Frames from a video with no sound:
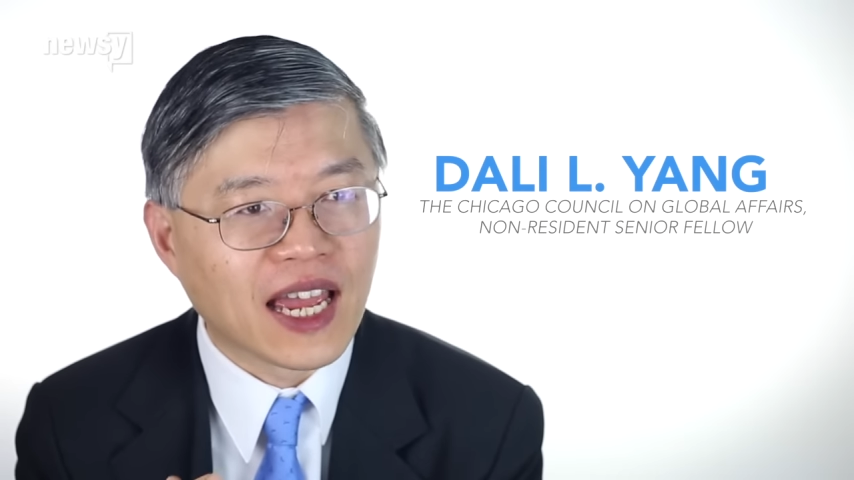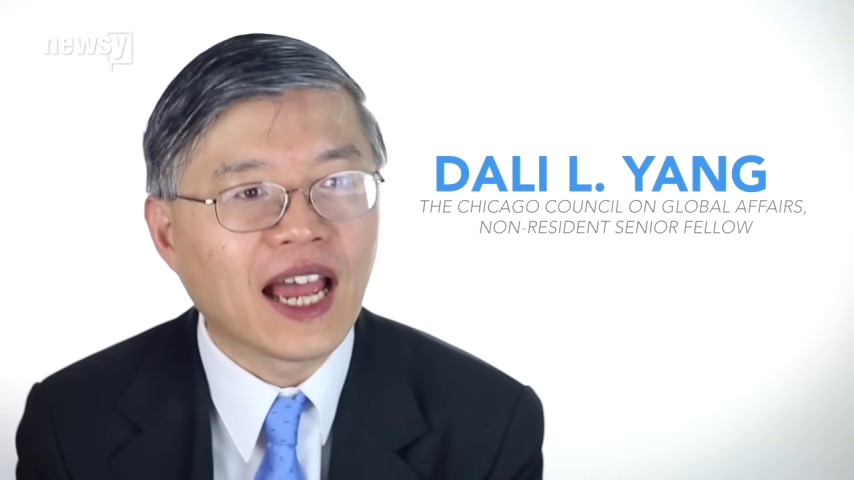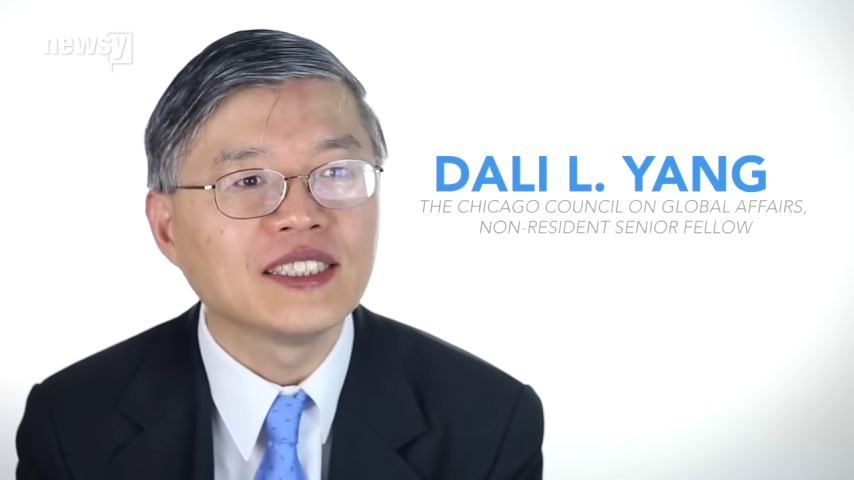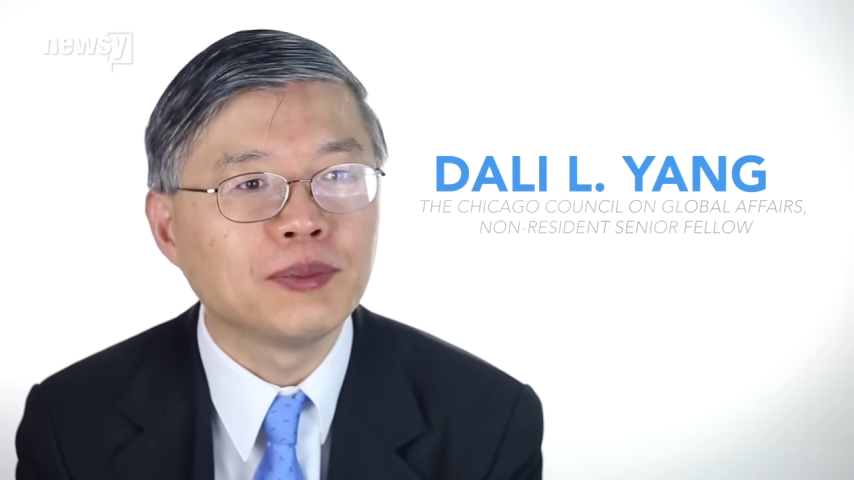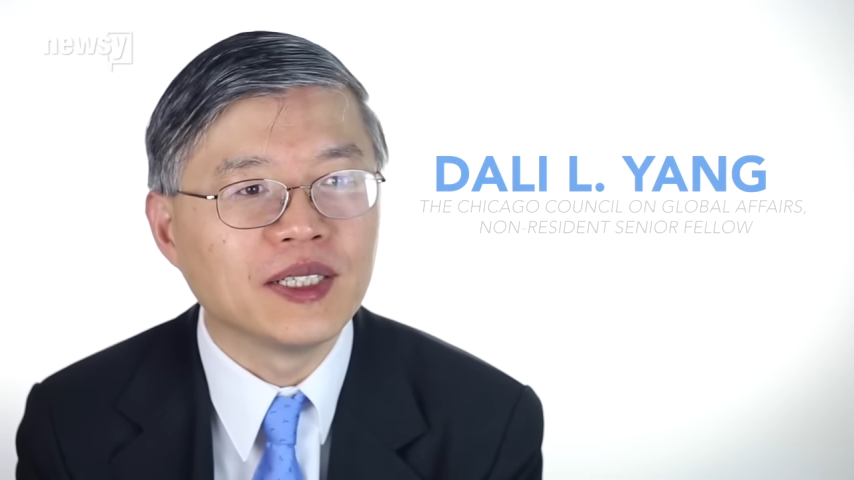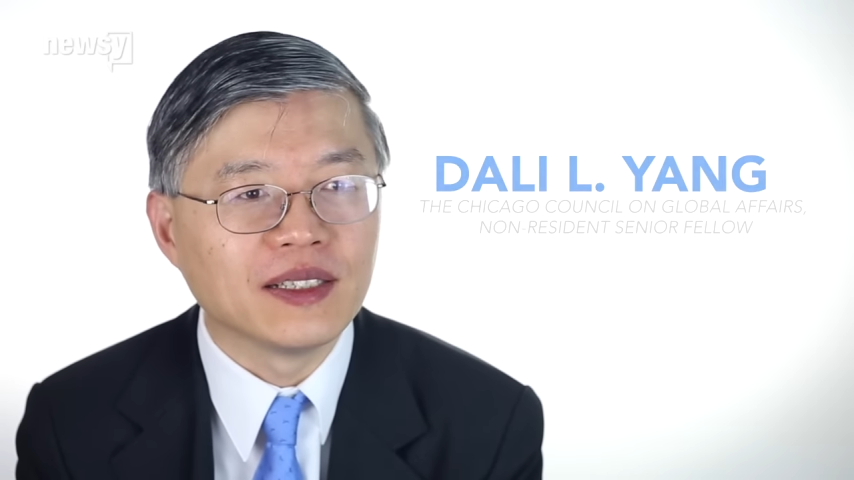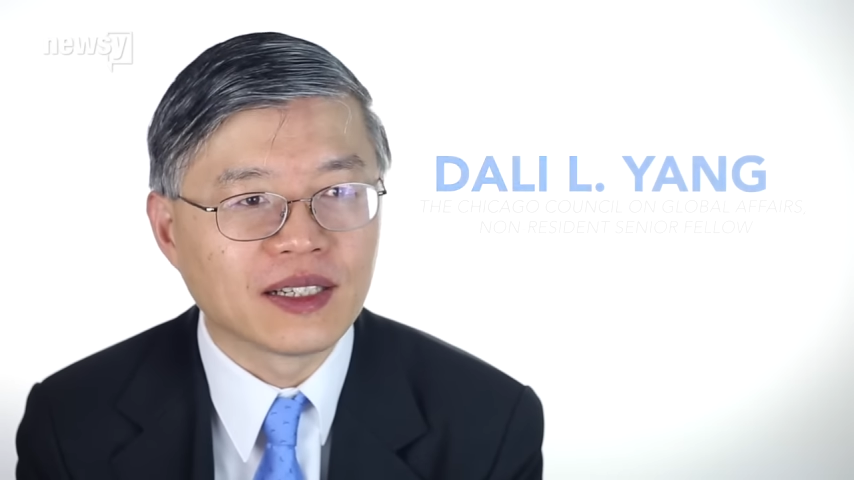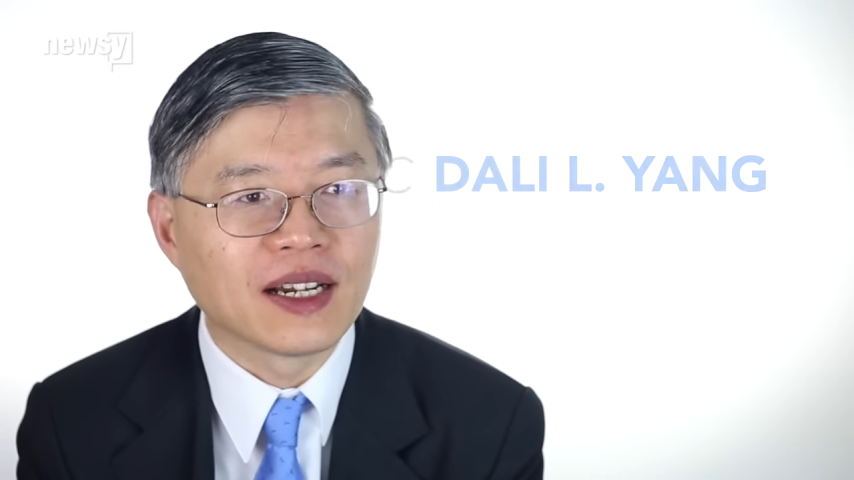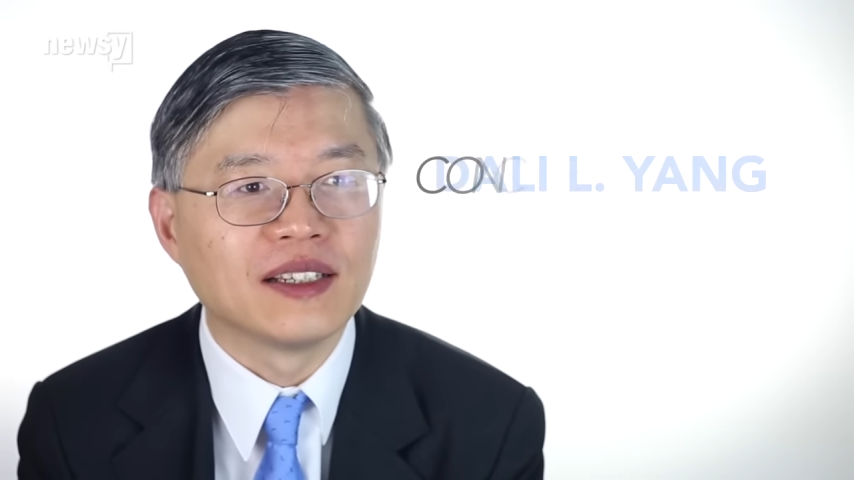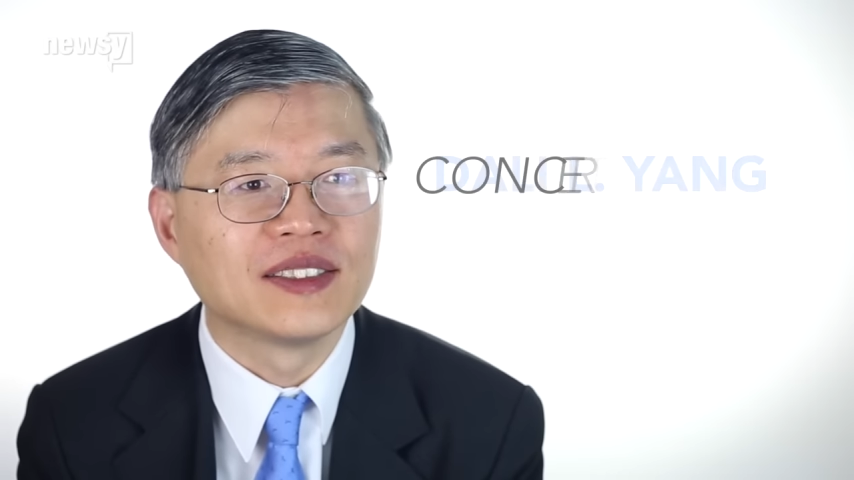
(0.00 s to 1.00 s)
there has
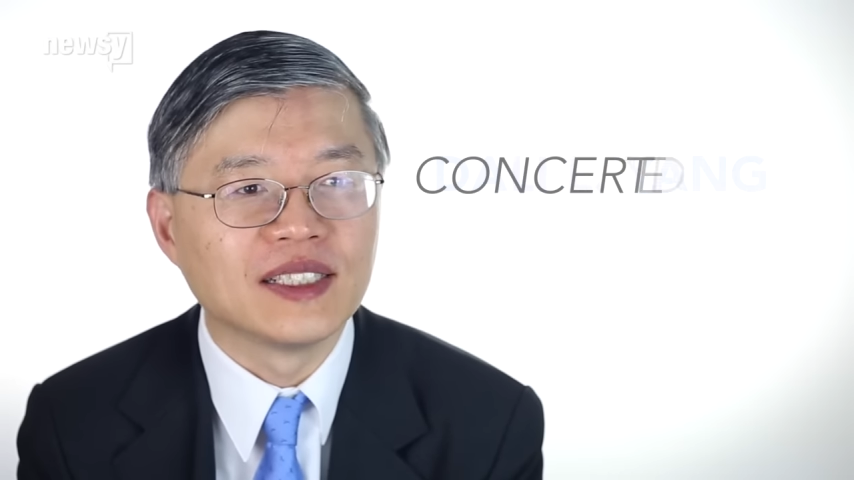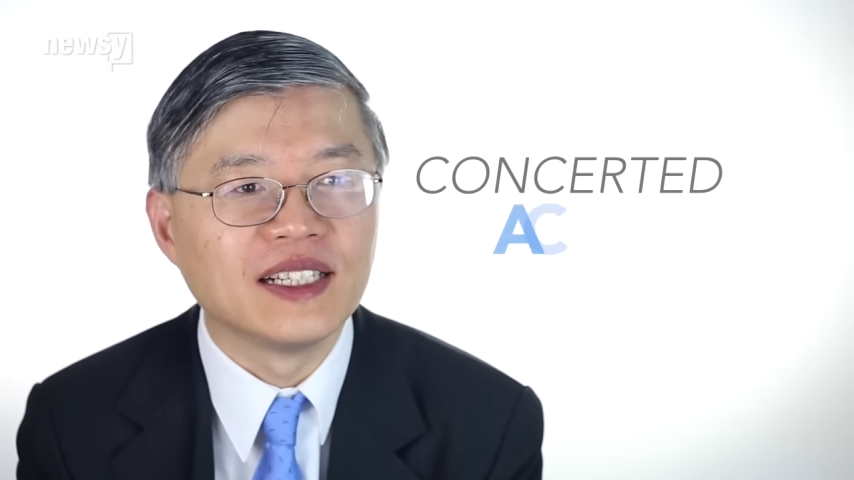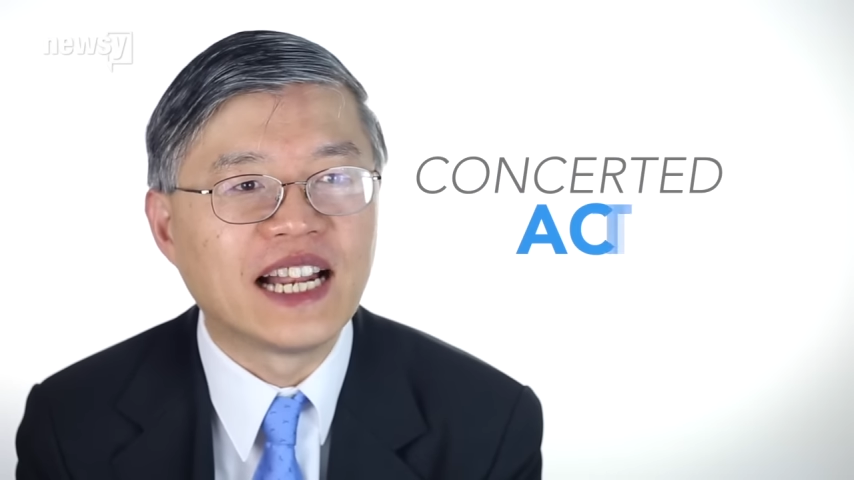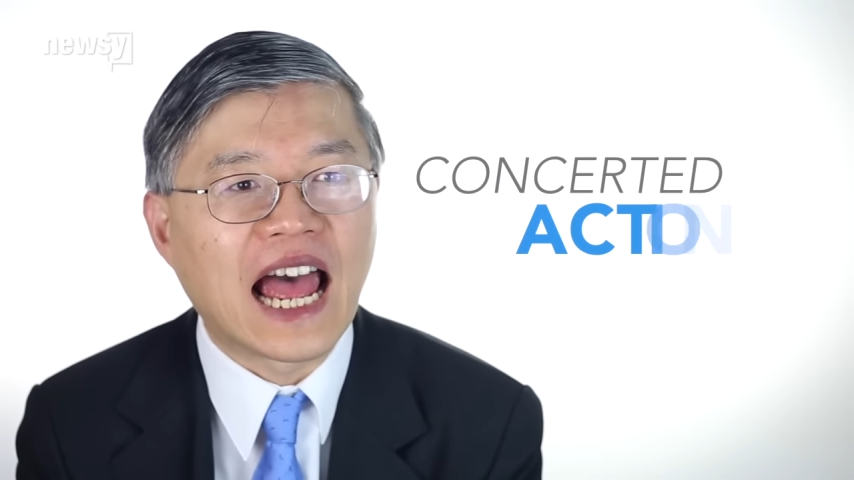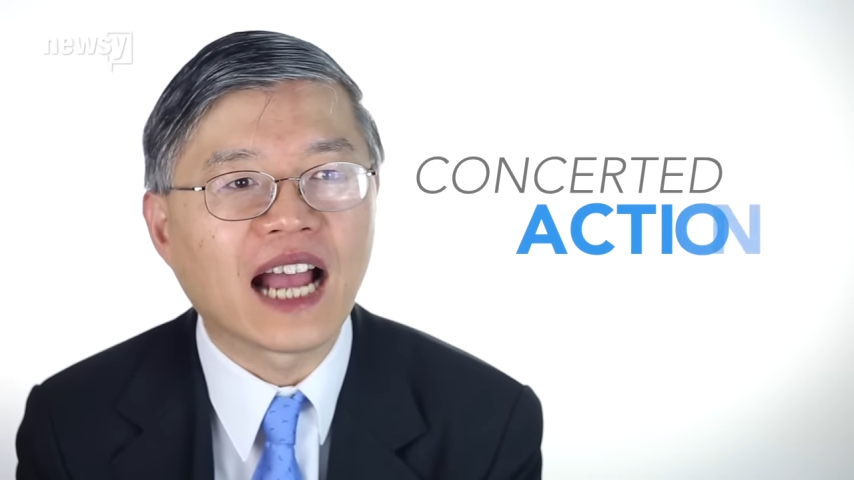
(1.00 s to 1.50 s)
been concerted